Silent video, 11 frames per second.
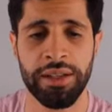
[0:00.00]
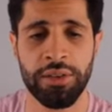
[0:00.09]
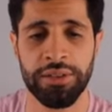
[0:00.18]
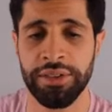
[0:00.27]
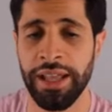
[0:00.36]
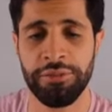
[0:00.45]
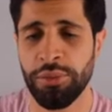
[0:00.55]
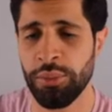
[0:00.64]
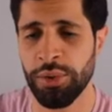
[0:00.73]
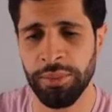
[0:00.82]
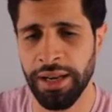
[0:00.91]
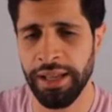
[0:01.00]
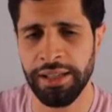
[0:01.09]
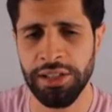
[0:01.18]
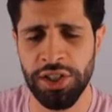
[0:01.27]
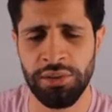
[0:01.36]
or knight f3. But
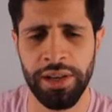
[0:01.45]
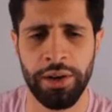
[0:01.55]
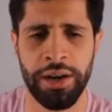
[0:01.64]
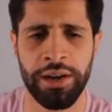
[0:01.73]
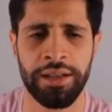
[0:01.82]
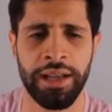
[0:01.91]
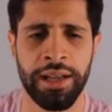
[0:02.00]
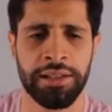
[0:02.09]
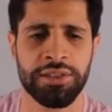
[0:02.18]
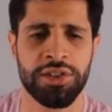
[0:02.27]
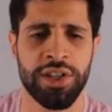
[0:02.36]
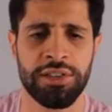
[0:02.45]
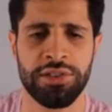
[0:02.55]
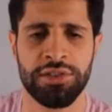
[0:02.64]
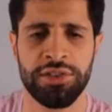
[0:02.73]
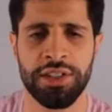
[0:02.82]
in general, I
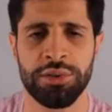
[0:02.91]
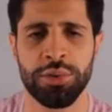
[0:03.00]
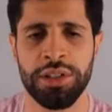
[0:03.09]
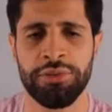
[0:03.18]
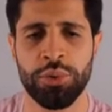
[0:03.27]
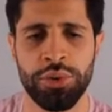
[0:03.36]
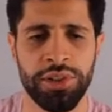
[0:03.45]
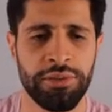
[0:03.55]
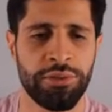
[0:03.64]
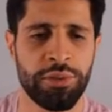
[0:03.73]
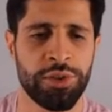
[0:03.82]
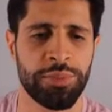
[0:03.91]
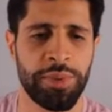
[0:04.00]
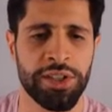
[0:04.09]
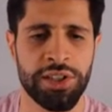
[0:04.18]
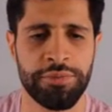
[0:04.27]
suggest you stick to e4 or d4,
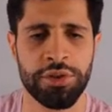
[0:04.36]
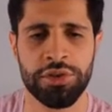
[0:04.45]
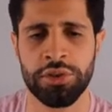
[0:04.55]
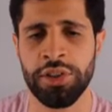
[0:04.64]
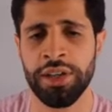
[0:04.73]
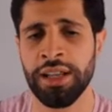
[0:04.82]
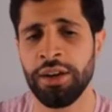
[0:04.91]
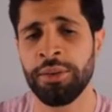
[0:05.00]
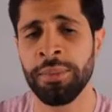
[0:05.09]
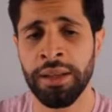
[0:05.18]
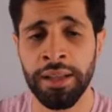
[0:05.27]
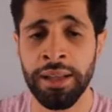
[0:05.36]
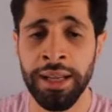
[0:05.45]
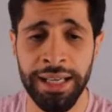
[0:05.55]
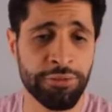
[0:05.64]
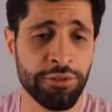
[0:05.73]
especially if you're just starting out.
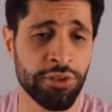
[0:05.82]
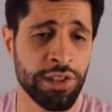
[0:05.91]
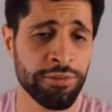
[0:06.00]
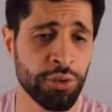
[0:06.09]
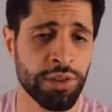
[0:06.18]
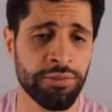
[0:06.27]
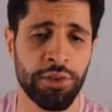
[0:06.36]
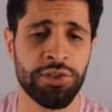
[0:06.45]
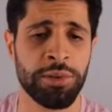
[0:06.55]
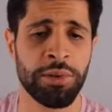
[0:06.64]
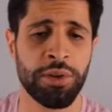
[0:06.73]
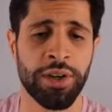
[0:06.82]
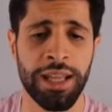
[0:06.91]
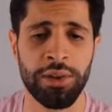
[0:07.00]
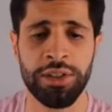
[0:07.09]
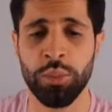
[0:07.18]
And after d4 is very similar.
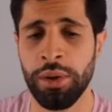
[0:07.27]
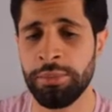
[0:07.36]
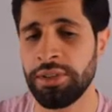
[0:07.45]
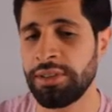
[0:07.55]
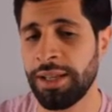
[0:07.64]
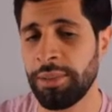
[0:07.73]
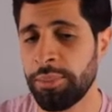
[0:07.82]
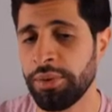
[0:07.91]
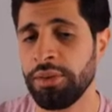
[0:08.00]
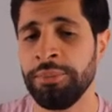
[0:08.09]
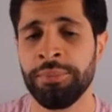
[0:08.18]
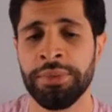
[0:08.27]
Okay, you need one more tempo